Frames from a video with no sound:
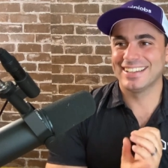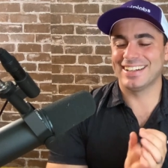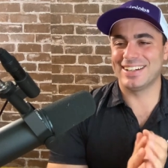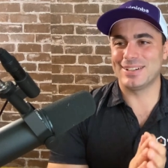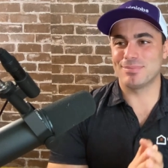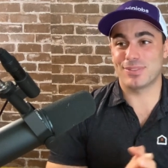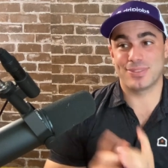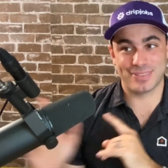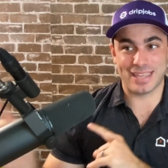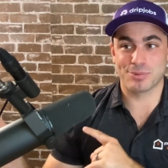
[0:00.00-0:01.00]
um,
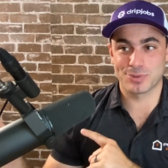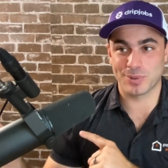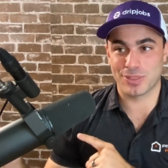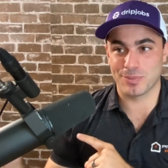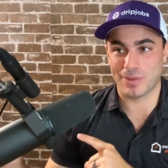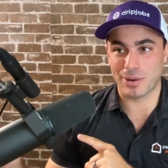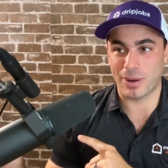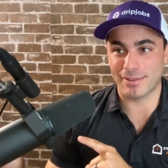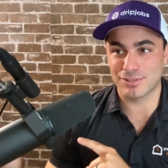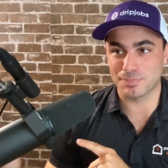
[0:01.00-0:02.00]
with the, my
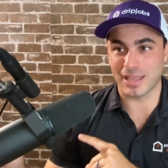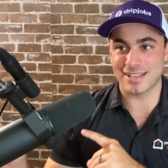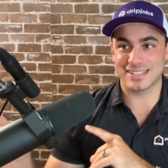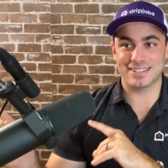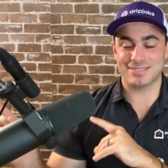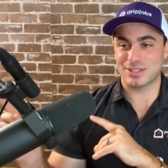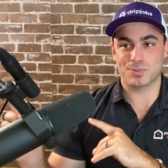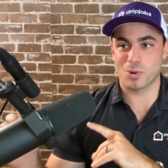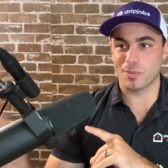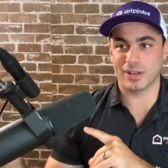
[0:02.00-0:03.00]
wife's blessing
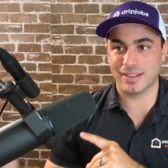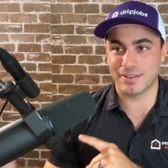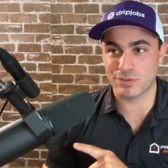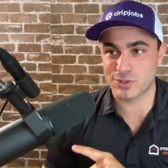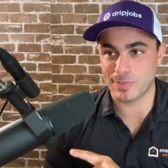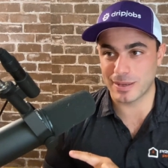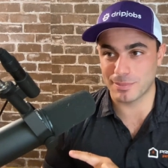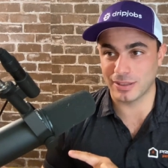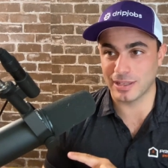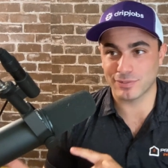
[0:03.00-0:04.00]
it's more money than i've ever spent in
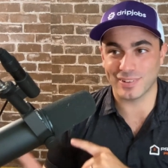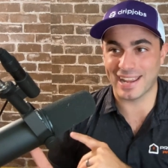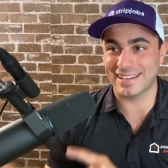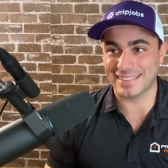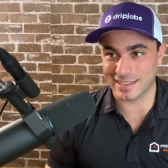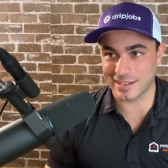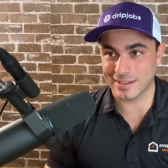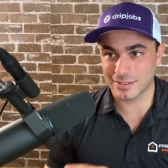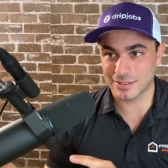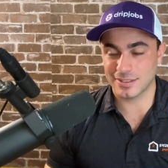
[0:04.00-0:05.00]
my life on
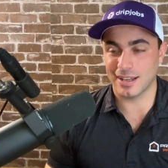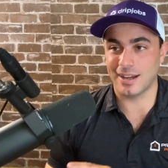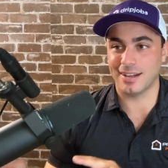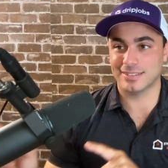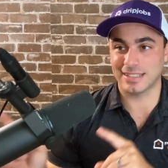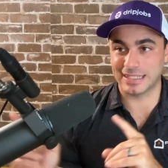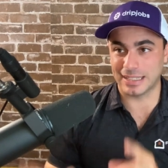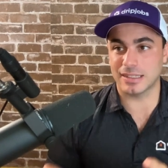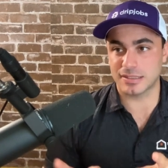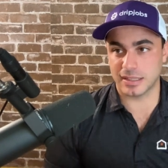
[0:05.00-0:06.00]
anything uh, to
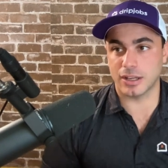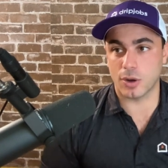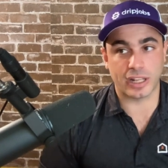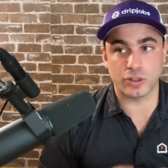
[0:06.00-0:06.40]
get this thing going.